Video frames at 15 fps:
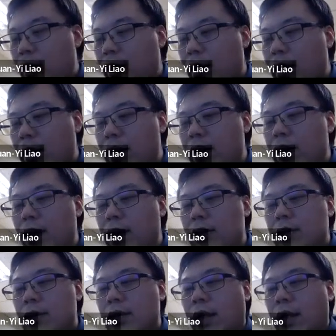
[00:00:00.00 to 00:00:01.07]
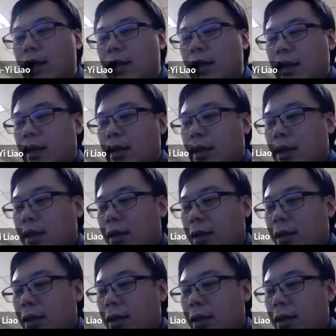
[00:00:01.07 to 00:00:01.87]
And in this idea,